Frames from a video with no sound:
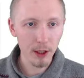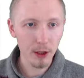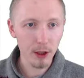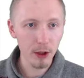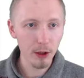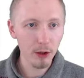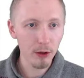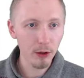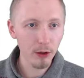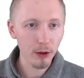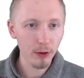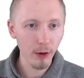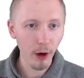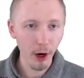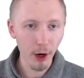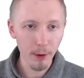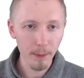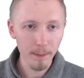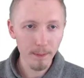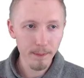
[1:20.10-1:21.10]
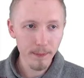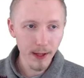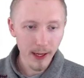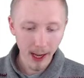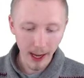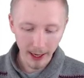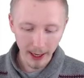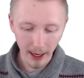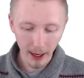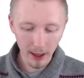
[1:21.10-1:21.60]
Google Chrome
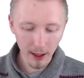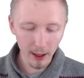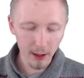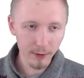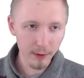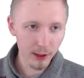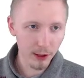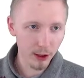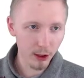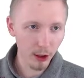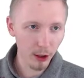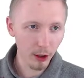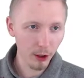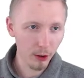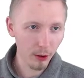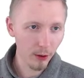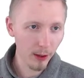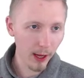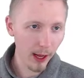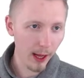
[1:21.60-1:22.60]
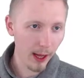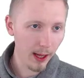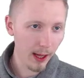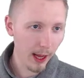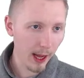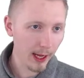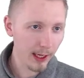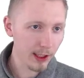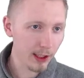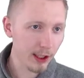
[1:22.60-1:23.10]
and head over to
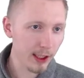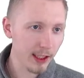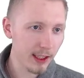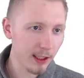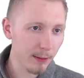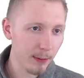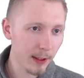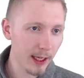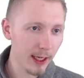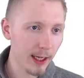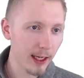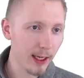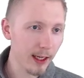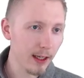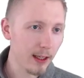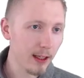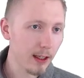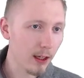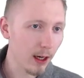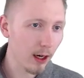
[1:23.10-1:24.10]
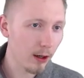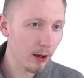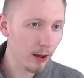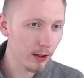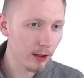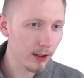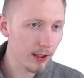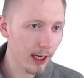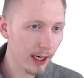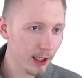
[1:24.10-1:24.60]
http
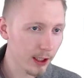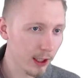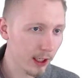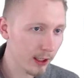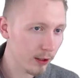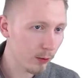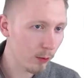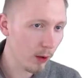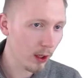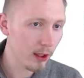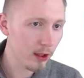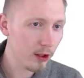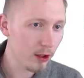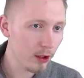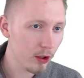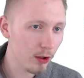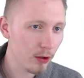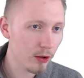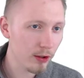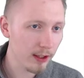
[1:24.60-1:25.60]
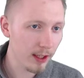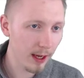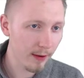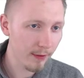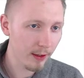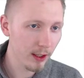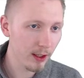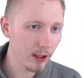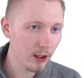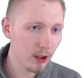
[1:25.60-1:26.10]
colon slash slash
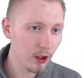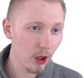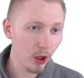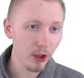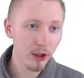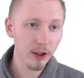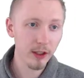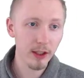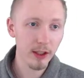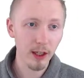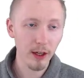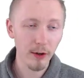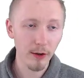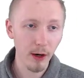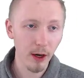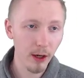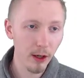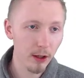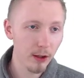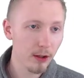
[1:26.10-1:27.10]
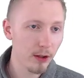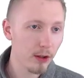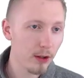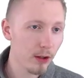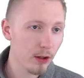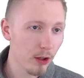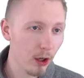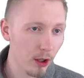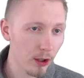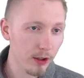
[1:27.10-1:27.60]

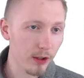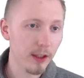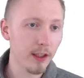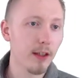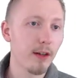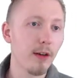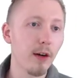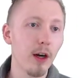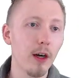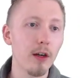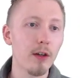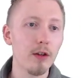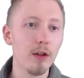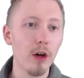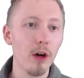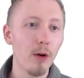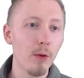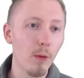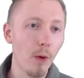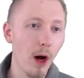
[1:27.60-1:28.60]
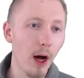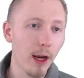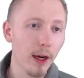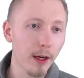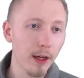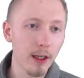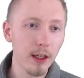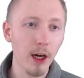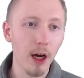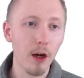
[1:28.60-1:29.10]

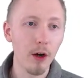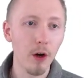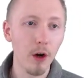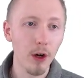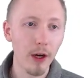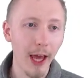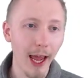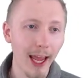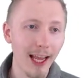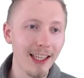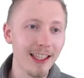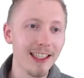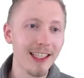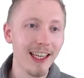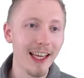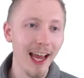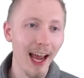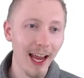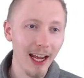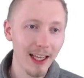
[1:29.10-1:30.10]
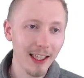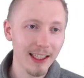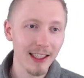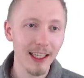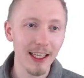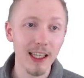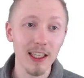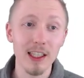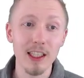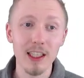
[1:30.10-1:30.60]
127.0.0.1 colon
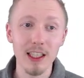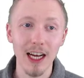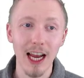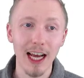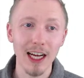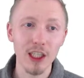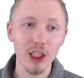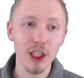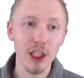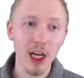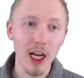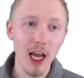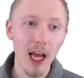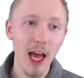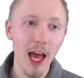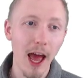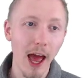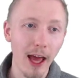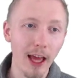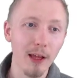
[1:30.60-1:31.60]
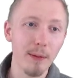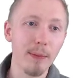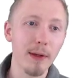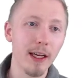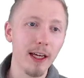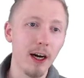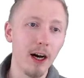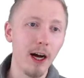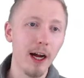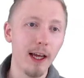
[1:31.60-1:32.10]
8080 slash
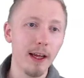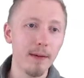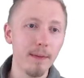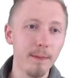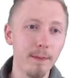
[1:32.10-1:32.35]
API.